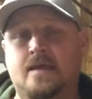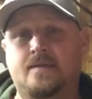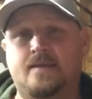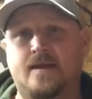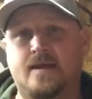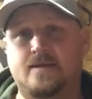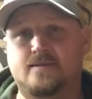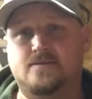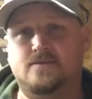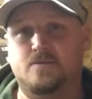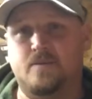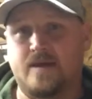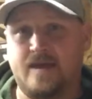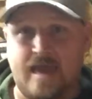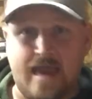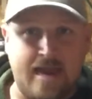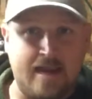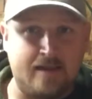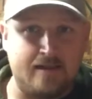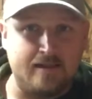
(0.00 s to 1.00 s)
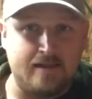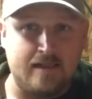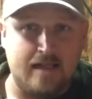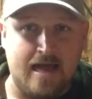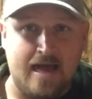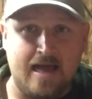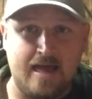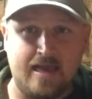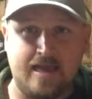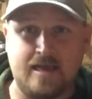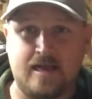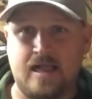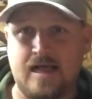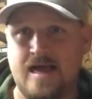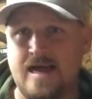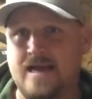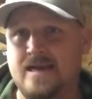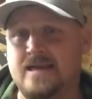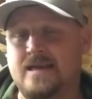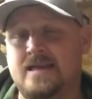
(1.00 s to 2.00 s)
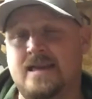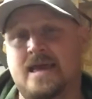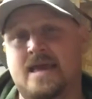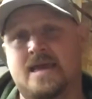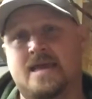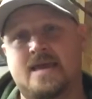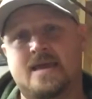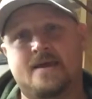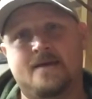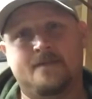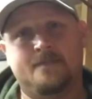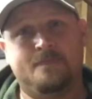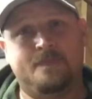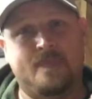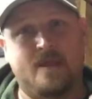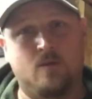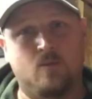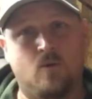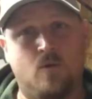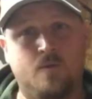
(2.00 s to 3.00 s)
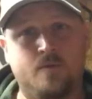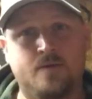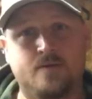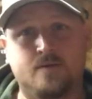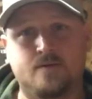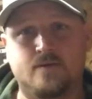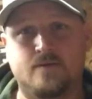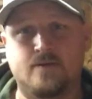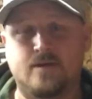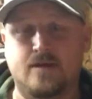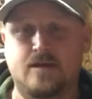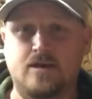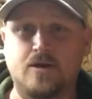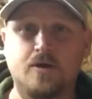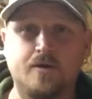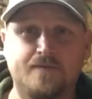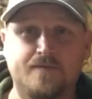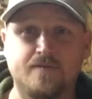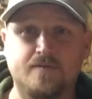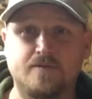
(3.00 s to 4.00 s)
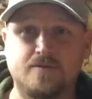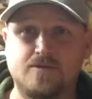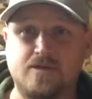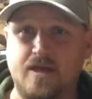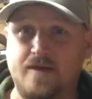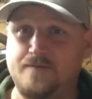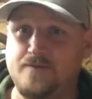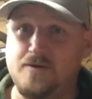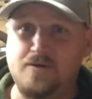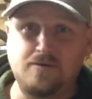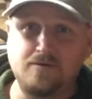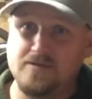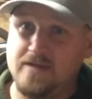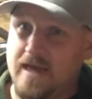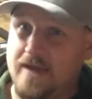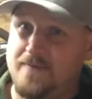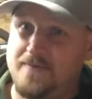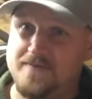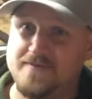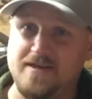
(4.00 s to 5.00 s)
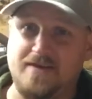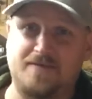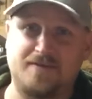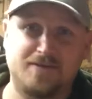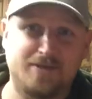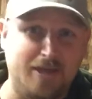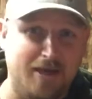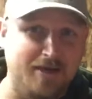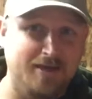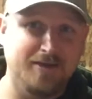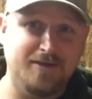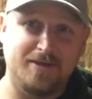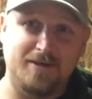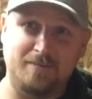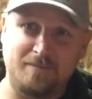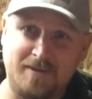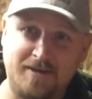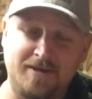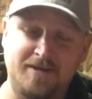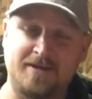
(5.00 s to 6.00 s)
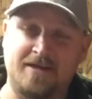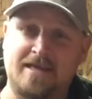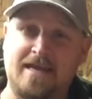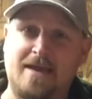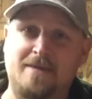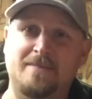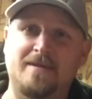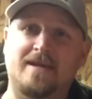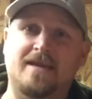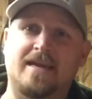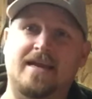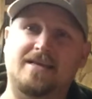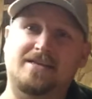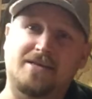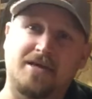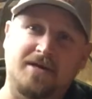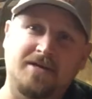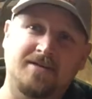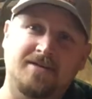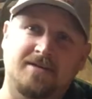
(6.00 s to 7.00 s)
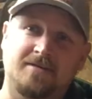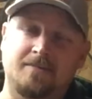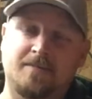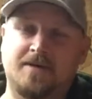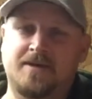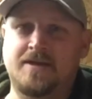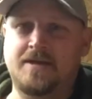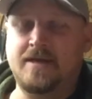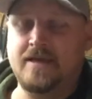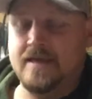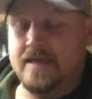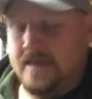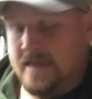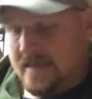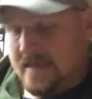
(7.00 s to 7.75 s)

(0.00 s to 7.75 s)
that's mechanically inclined and they want to do it for themselves, you can save yourself a ton of money. I mean, a ton of money.